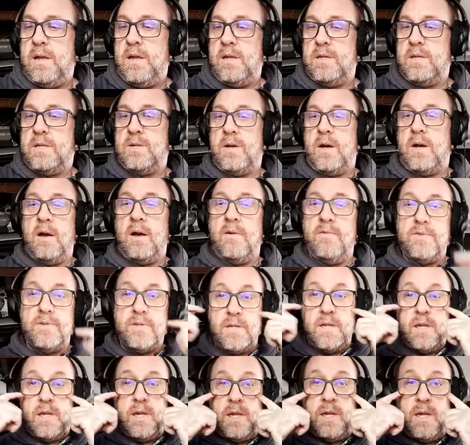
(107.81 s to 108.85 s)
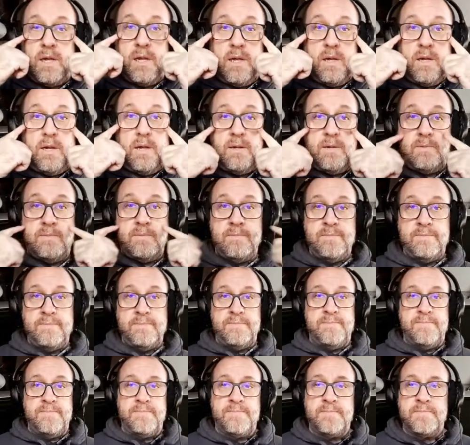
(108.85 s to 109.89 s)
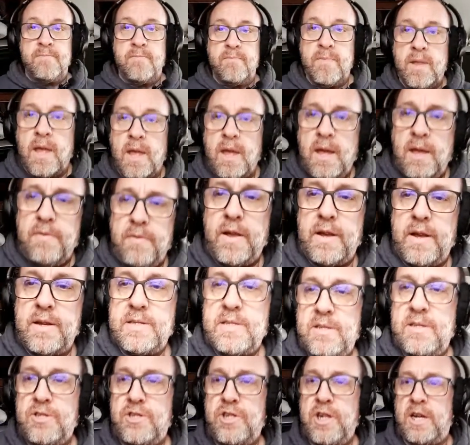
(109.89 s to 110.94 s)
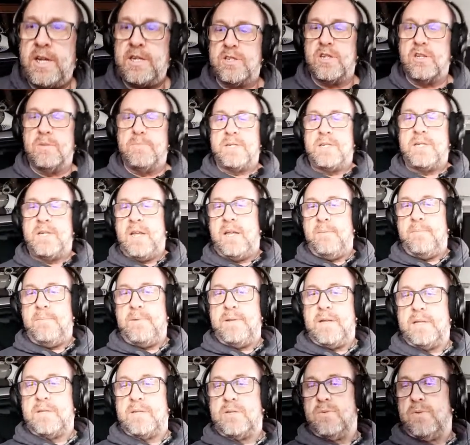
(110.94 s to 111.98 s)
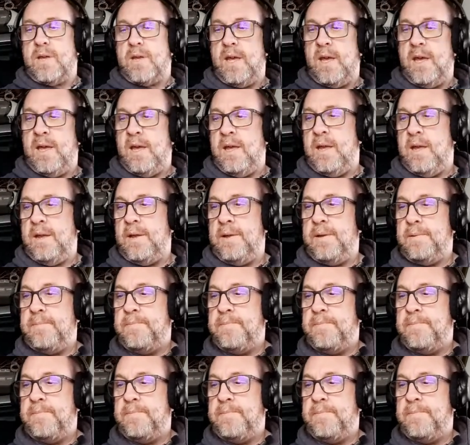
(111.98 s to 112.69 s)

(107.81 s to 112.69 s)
So obviously things changed a little bit today, but that's okay.